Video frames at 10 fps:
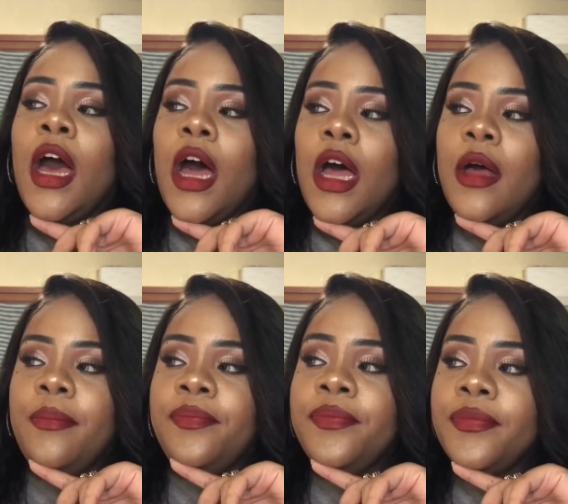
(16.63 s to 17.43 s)

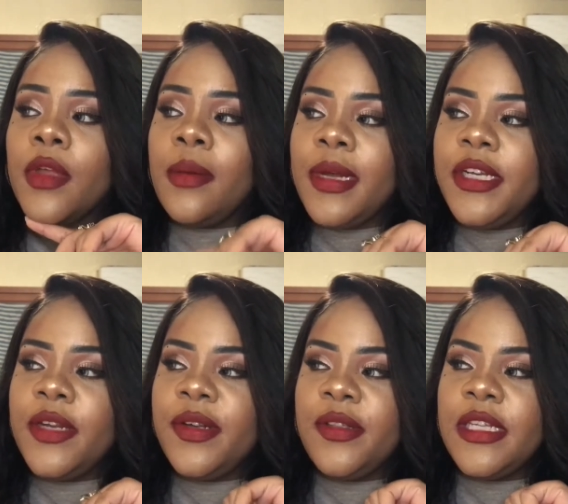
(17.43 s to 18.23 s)
On my
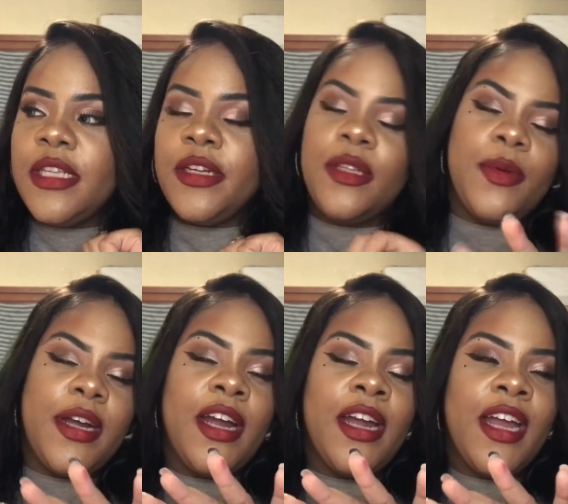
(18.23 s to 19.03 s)
channel, I do this series
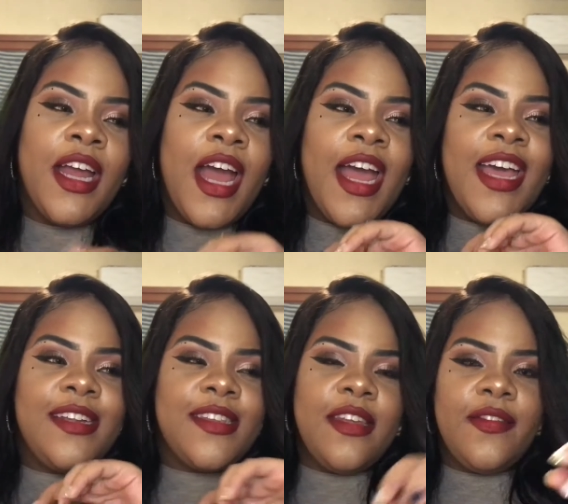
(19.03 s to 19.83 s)
where
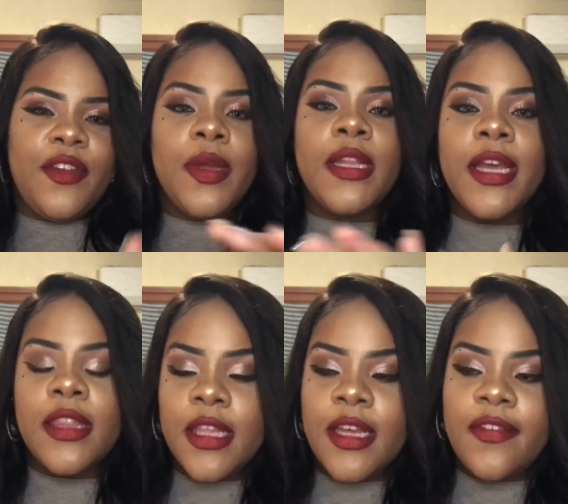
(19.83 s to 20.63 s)
instead of doing like
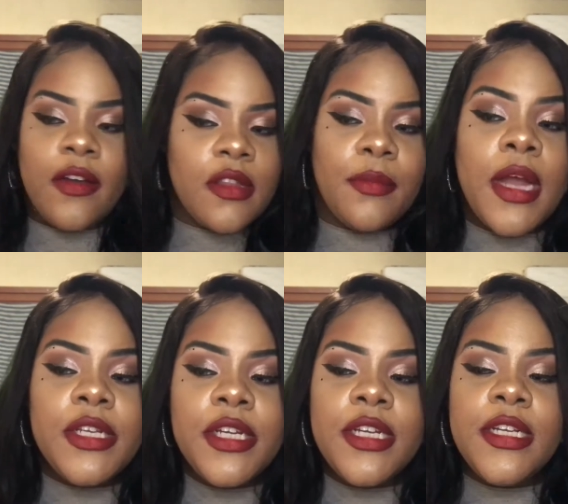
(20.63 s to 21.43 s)
the first
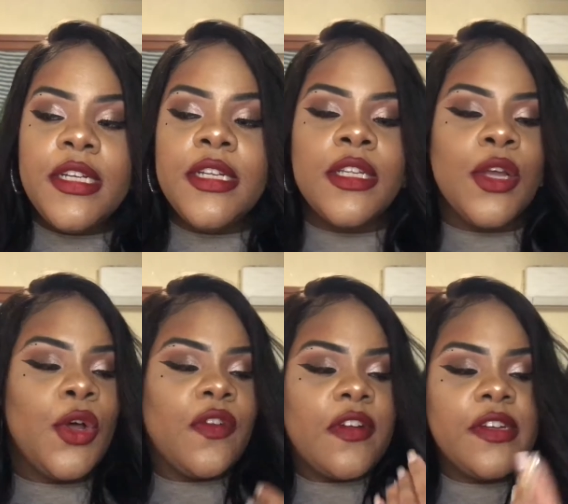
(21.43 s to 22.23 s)
impressions,
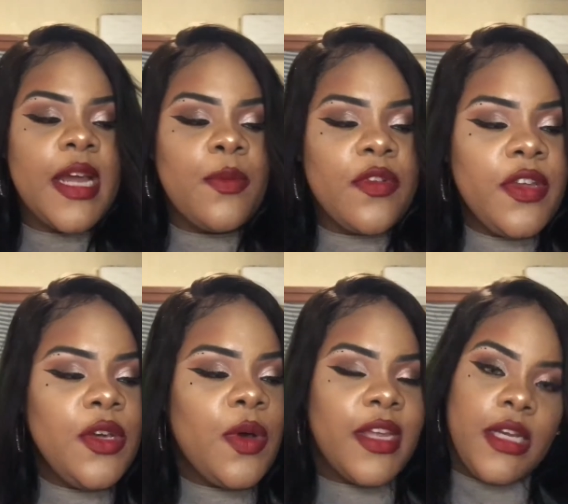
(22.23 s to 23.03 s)
first time
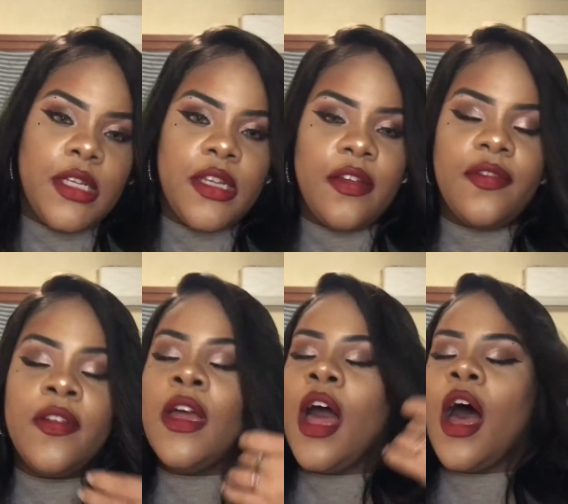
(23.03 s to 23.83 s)
review, all that good stuff,
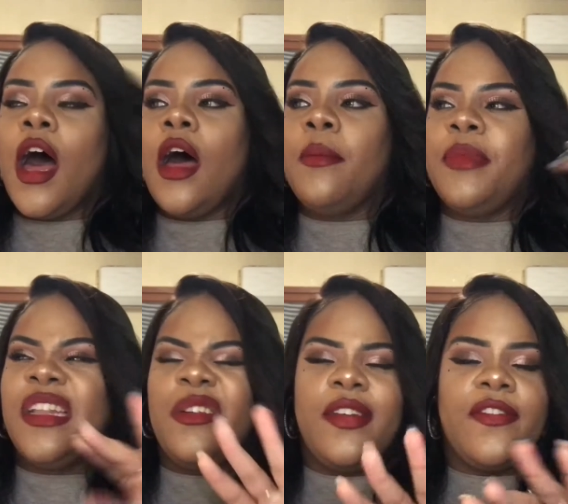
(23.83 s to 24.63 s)
be a
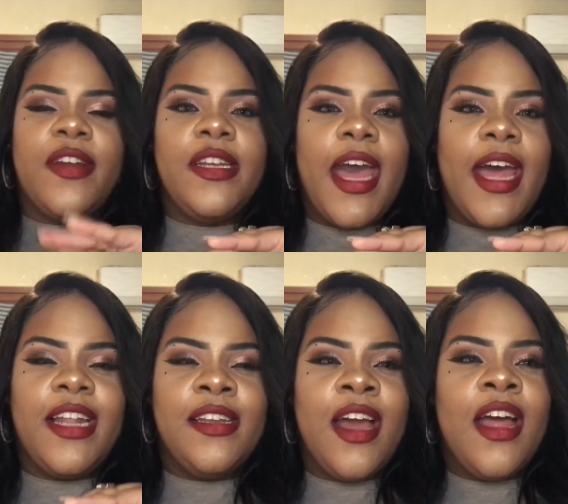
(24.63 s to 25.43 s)
little different,
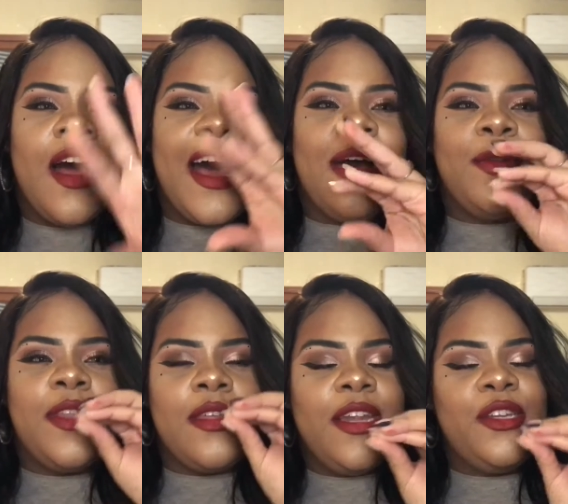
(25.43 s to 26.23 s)
and I
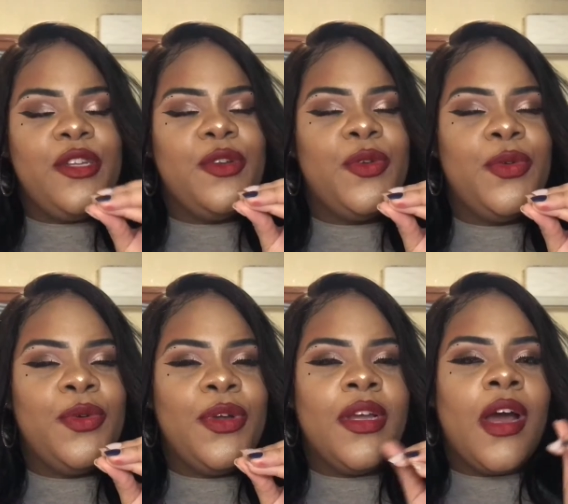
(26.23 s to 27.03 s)
decided to
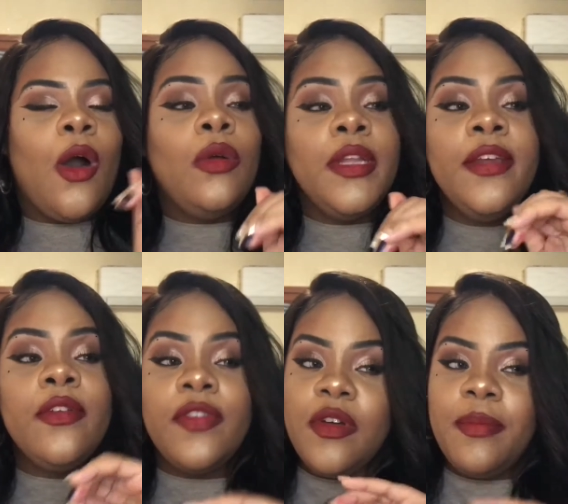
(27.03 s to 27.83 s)
only
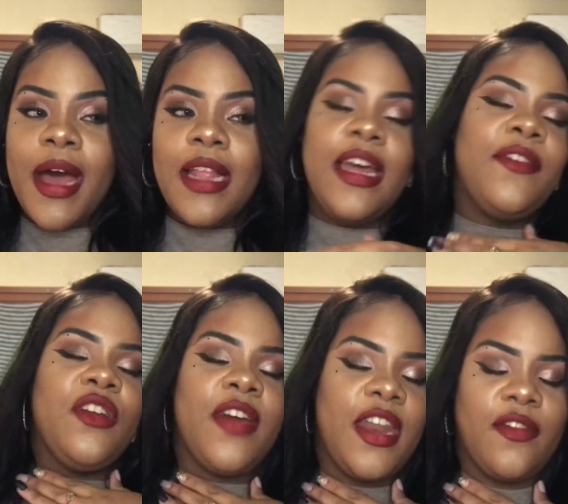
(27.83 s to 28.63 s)
review a palette after
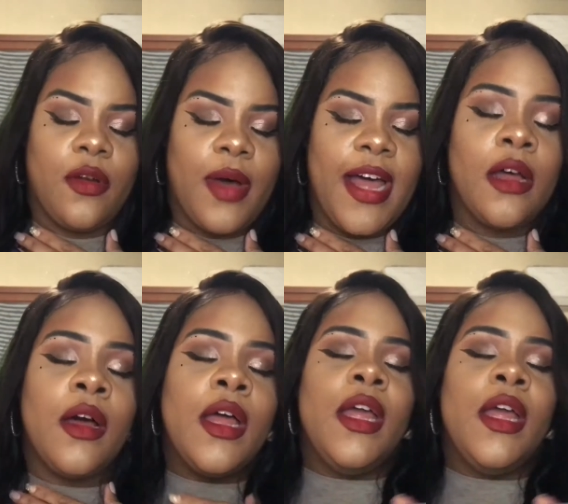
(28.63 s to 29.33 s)
I've had it for a while.